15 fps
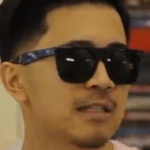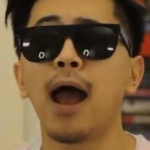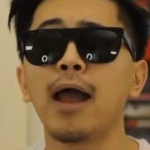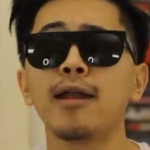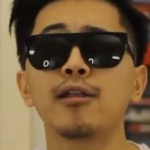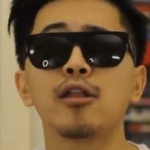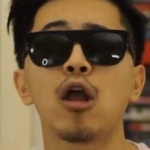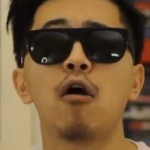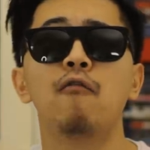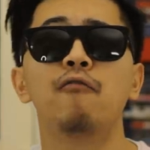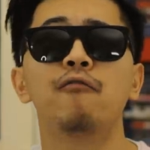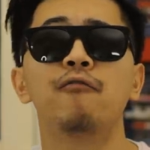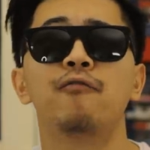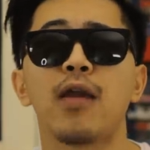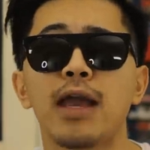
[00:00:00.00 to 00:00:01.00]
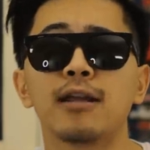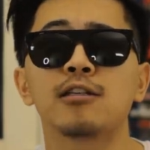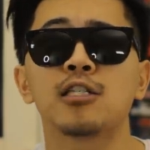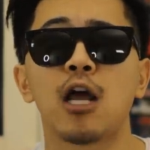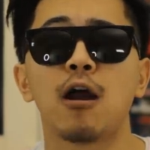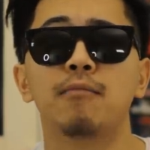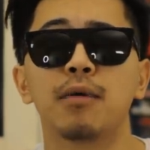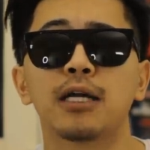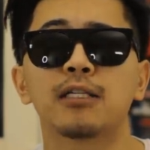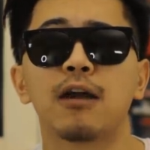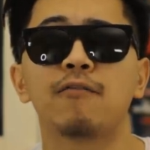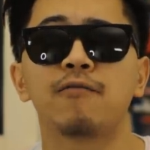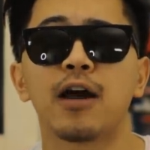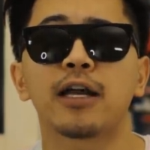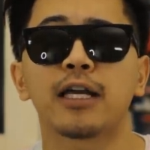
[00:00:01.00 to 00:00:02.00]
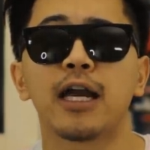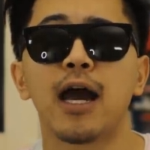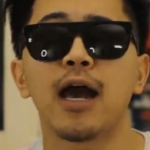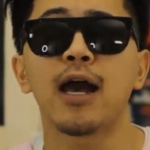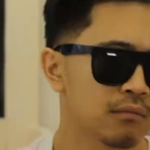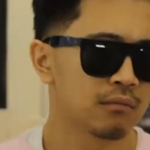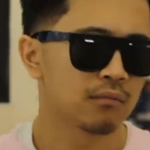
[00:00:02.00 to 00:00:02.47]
I don't think so, motherfucker.